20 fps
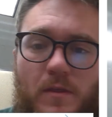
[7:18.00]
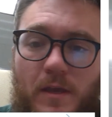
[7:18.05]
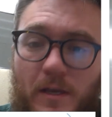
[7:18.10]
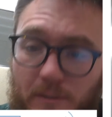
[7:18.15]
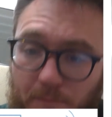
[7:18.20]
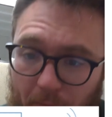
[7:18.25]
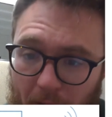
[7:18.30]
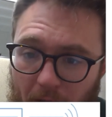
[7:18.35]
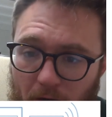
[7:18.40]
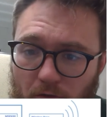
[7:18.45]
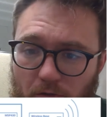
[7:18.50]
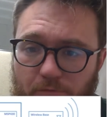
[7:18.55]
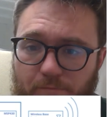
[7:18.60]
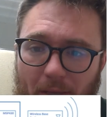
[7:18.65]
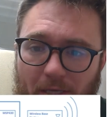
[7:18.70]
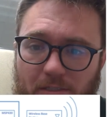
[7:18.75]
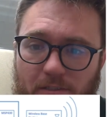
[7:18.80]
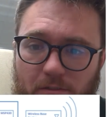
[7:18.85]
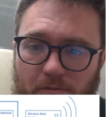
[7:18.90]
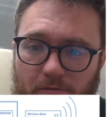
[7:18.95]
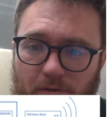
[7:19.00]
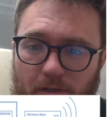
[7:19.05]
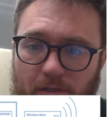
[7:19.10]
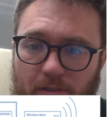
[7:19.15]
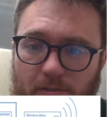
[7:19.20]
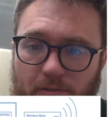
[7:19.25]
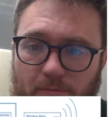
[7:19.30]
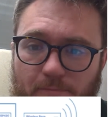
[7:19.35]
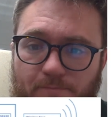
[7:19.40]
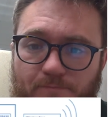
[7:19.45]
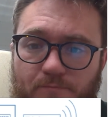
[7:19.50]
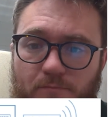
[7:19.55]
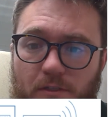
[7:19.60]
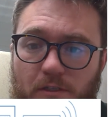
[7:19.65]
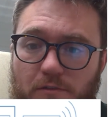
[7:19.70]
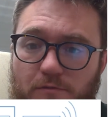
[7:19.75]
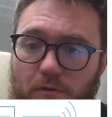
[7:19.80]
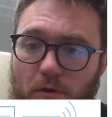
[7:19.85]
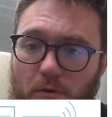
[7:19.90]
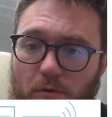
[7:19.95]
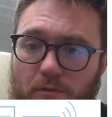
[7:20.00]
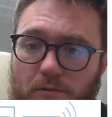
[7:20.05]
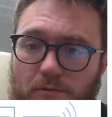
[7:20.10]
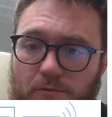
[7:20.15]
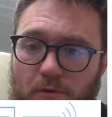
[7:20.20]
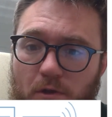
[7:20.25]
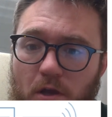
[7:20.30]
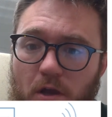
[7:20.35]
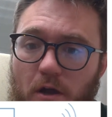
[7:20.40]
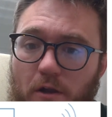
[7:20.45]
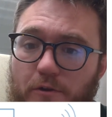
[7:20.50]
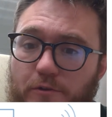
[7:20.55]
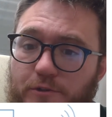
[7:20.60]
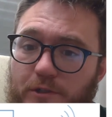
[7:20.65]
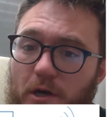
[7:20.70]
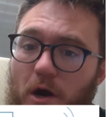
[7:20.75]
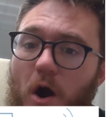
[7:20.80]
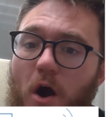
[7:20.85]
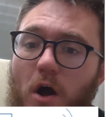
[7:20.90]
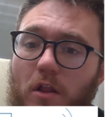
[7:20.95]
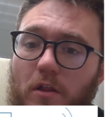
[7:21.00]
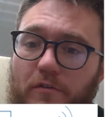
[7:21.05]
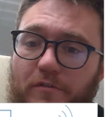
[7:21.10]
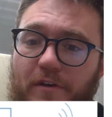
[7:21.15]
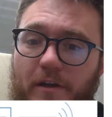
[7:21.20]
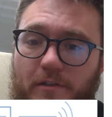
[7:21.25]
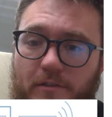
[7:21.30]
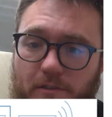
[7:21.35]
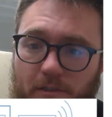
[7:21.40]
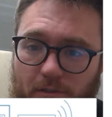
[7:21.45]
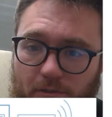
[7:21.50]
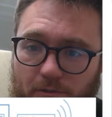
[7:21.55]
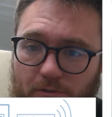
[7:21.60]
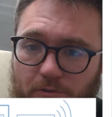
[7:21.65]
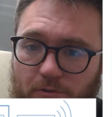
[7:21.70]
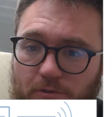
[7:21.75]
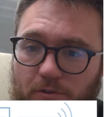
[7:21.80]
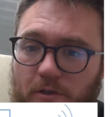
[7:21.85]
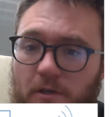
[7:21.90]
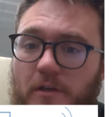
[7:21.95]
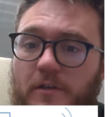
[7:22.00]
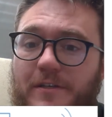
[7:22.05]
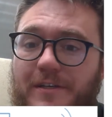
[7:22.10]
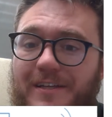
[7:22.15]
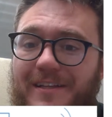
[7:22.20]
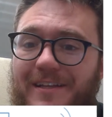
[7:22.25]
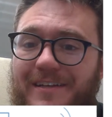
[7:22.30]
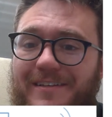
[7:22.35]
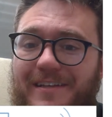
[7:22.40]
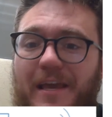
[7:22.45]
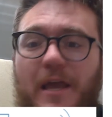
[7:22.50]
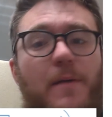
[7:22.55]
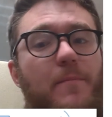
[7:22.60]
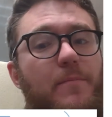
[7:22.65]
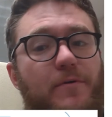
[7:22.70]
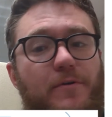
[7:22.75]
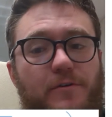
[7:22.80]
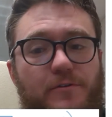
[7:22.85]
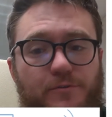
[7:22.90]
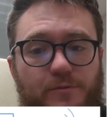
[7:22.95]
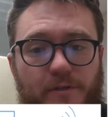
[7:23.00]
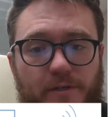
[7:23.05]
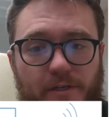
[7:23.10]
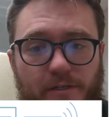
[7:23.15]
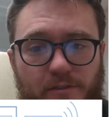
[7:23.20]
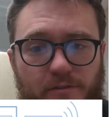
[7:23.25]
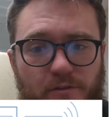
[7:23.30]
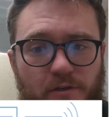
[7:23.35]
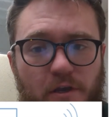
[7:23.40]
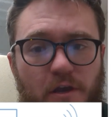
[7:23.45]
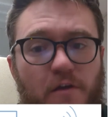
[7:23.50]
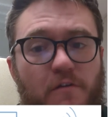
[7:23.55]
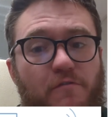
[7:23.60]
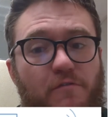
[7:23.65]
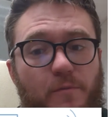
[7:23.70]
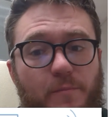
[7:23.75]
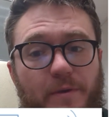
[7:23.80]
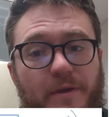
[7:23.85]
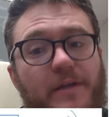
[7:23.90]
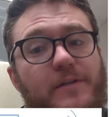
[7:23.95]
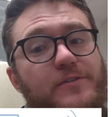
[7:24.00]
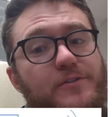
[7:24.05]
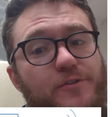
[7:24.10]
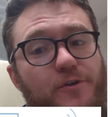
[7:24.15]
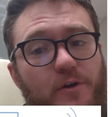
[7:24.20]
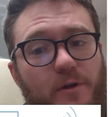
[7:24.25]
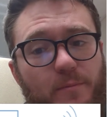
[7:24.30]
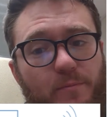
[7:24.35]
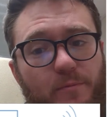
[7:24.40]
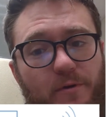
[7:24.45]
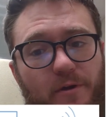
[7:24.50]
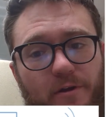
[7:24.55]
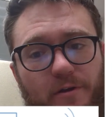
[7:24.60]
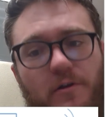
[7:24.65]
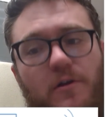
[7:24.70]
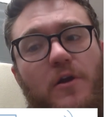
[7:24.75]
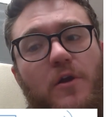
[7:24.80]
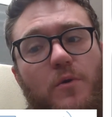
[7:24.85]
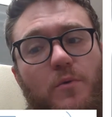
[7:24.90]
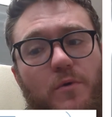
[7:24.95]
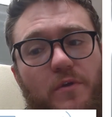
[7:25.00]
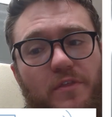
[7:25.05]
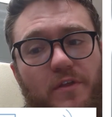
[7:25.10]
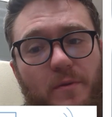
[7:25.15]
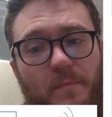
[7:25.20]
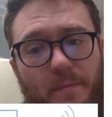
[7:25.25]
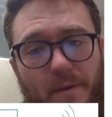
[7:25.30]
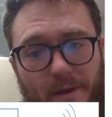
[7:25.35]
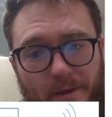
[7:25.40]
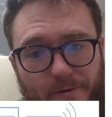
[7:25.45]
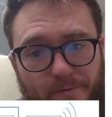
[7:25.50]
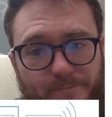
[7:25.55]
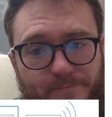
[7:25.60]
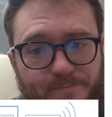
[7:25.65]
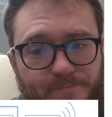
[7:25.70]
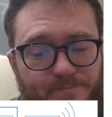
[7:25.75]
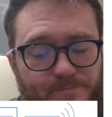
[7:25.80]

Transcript: His panel-based device is focused on using Hall effect sensors to collect amperage readings from each circuit breaker within a panel.